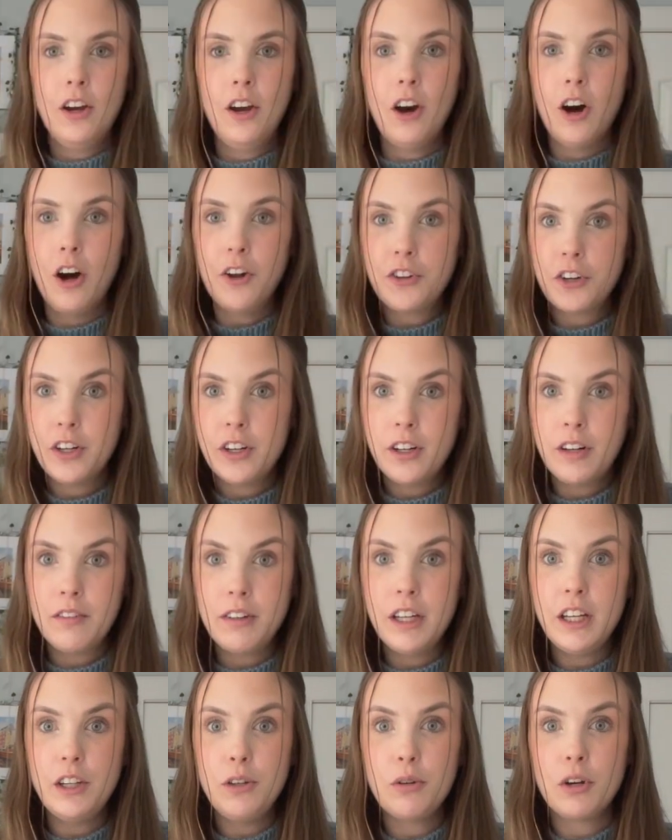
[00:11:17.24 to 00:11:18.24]
Alternatively,
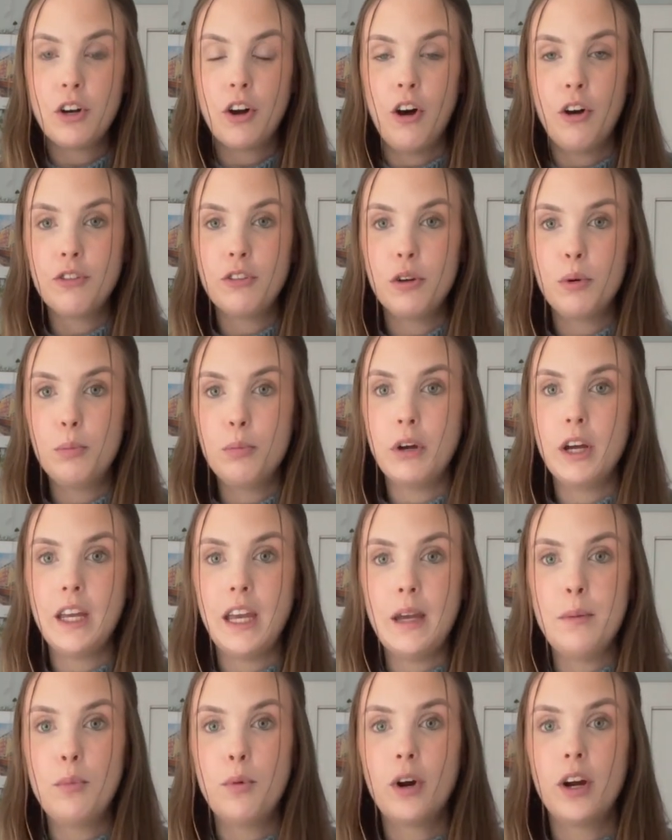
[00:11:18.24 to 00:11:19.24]
you can also bring
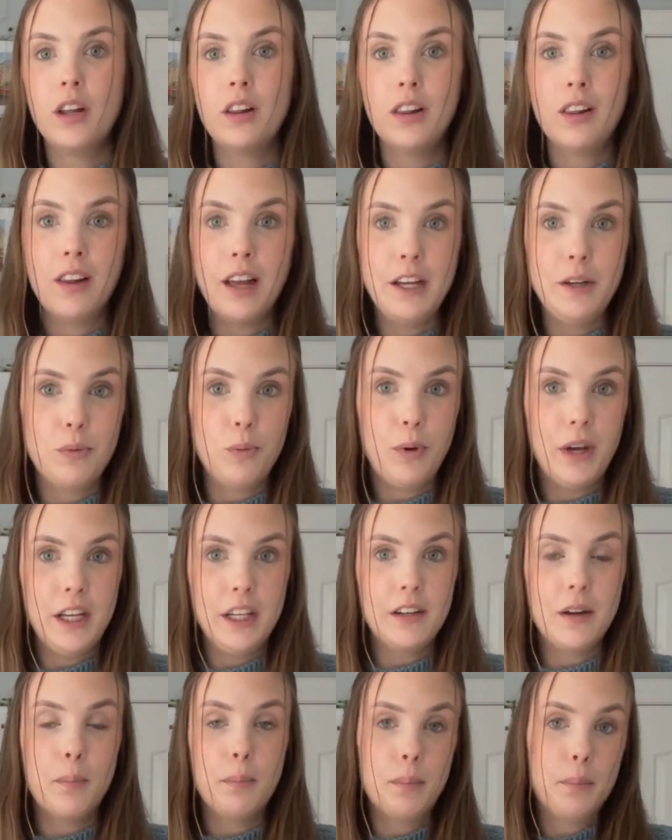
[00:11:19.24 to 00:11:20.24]
a more
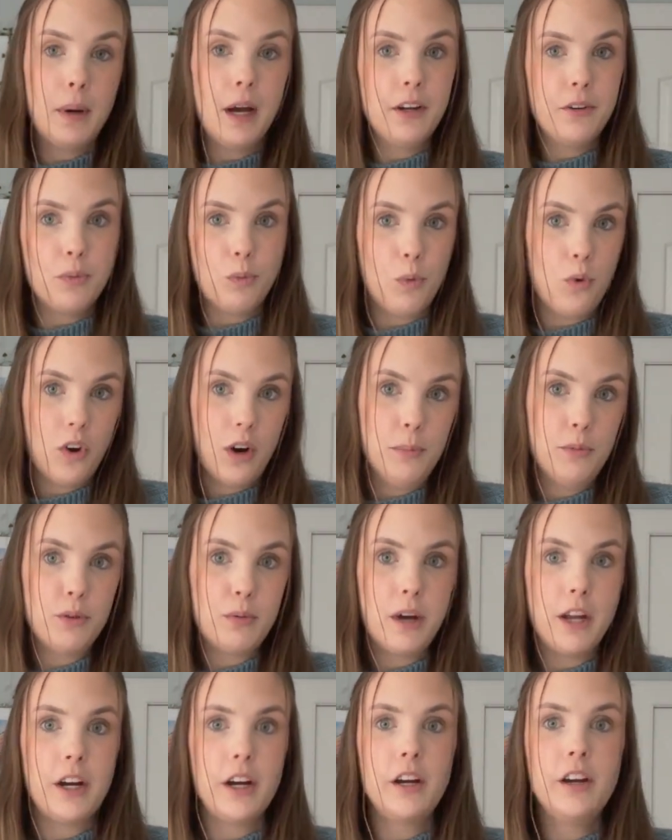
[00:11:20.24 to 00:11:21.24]
lightweight but warm
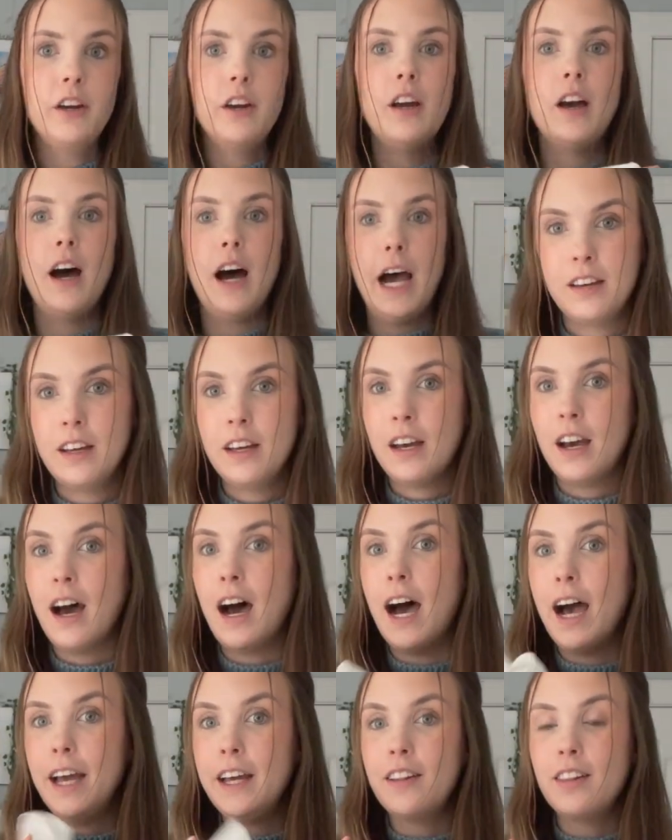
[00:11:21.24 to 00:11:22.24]
sweater.
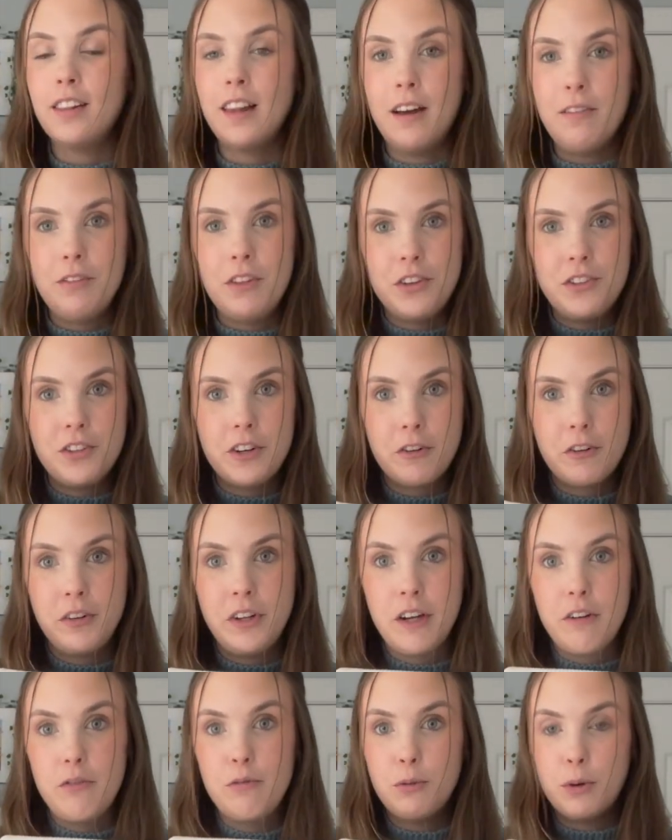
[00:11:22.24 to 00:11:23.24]
I love this
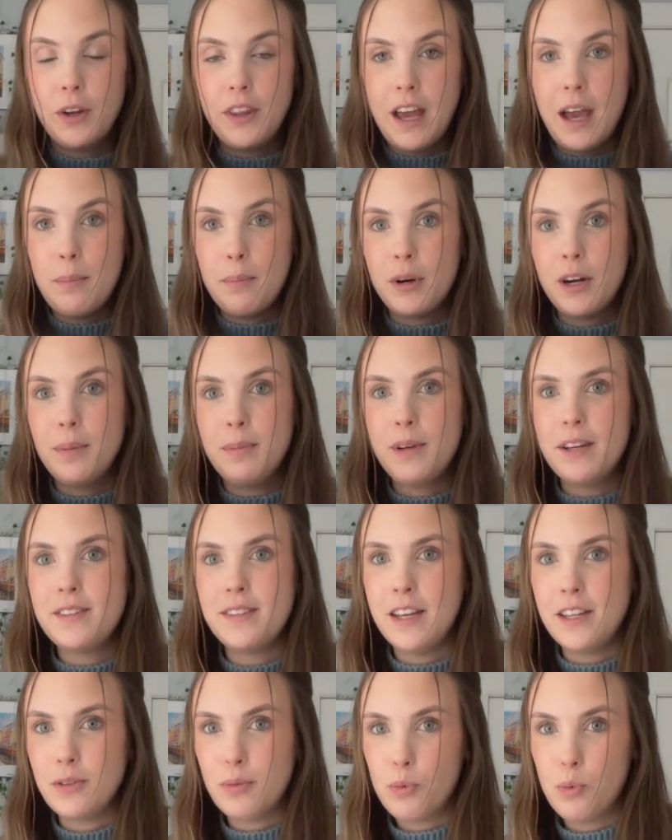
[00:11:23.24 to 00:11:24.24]
turtleneck for that purpose.
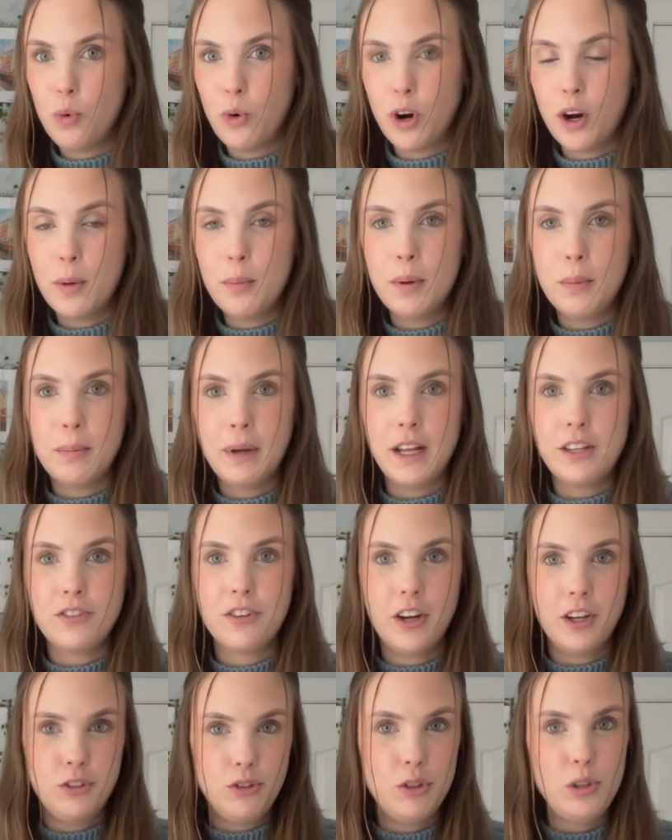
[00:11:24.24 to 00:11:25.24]
It's warm, but it's
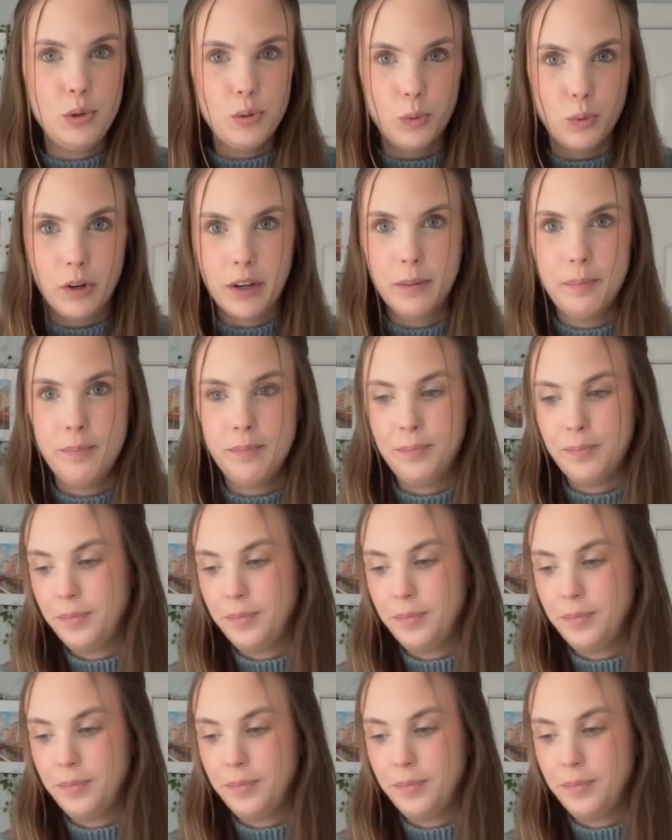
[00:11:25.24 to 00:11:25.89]
not too warm.